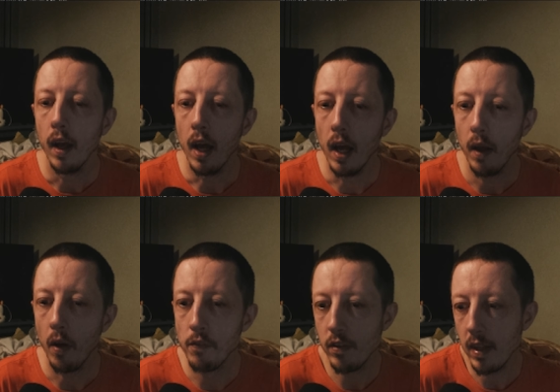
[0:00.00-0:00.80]
uh,
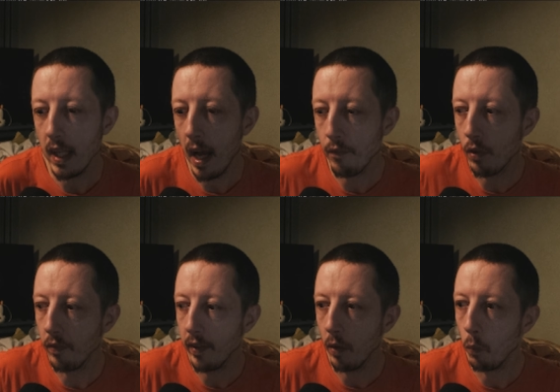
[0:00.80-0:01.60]
obviously have
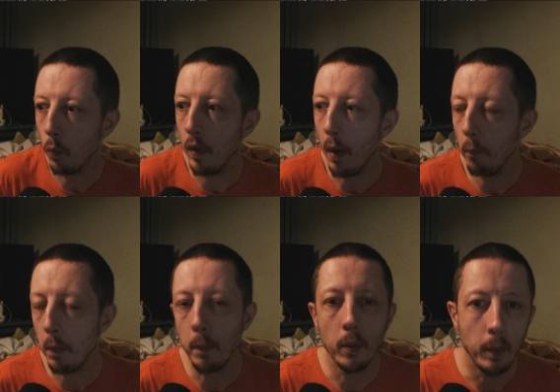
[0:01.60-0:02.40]
something that
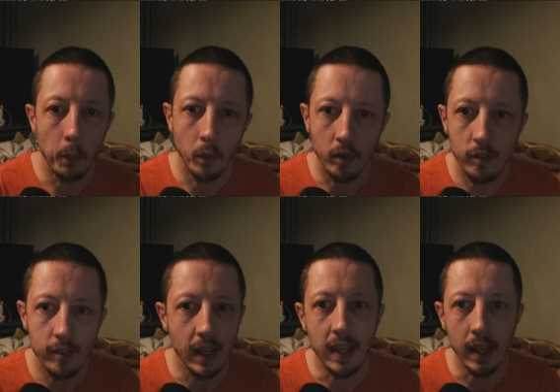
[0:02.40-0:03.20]
people might want to
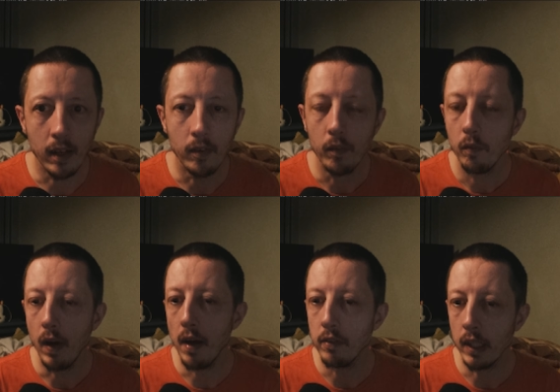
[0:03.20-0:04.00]
stick in
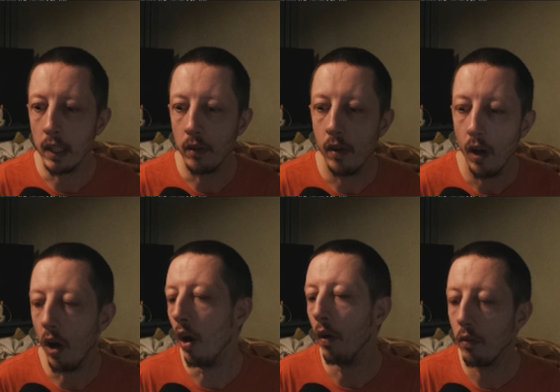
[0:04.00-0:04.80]
rather than
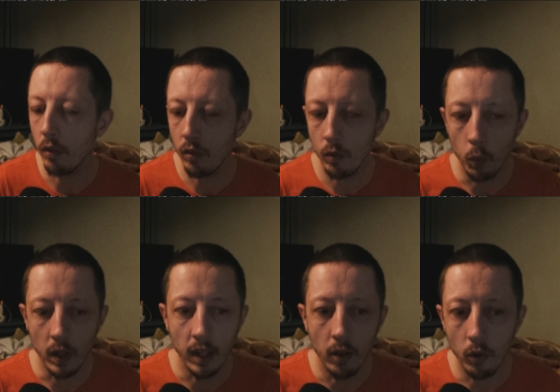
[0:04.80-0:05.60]
oh just
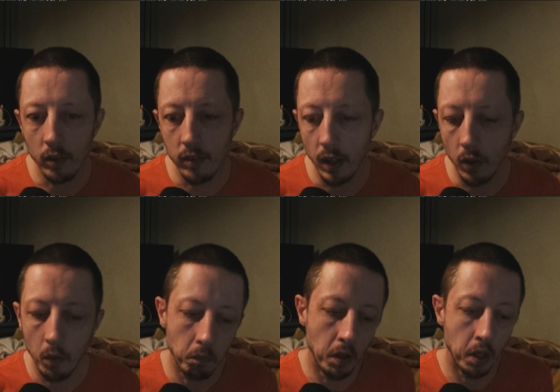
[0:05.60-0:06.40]
quickly look at it and
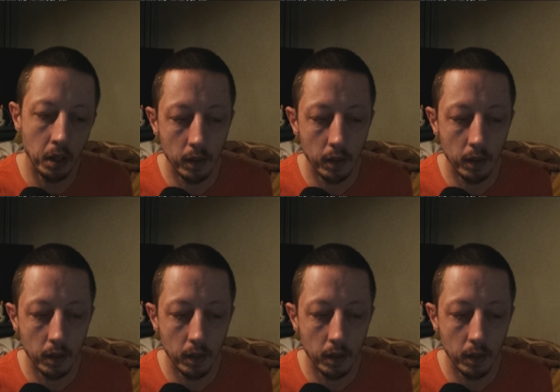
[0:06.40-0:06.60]
go yeah,